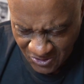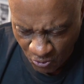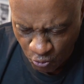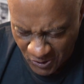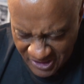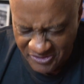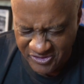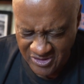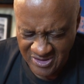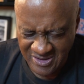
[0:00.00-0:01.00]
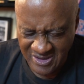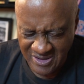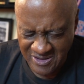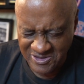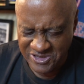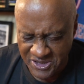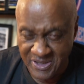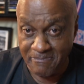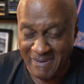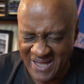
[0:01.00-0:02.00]
with
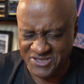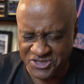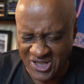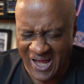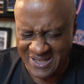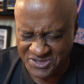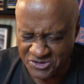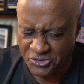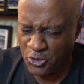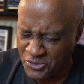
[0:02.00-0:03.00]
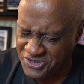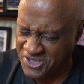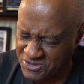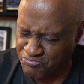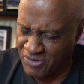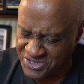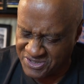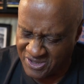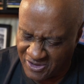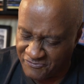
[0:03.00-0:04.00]
Lyndon Baines Johnson, the 36th
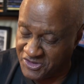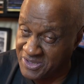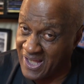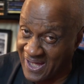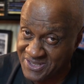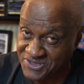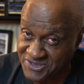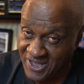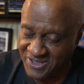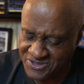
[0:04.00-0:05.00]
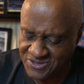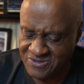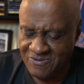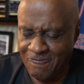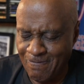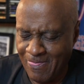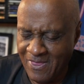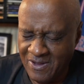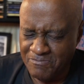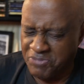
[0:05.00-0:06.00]
president of the United States.
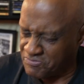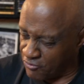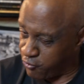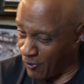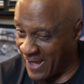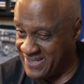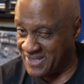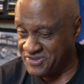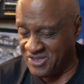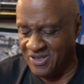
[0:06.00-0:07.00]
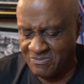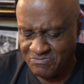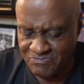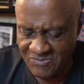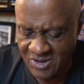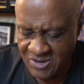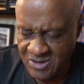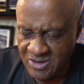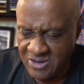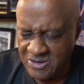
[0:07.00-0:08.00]
But before I get to him,
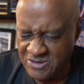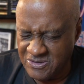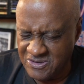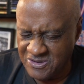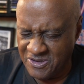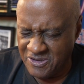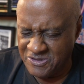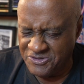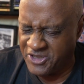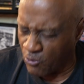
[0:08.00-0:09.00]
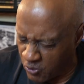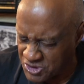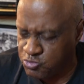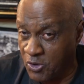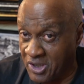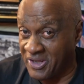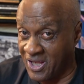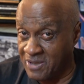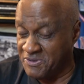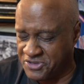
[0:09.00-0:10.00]
there was one other
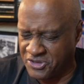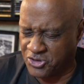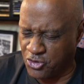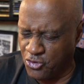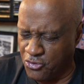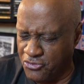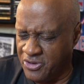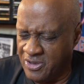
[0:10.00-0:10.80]
element that occurred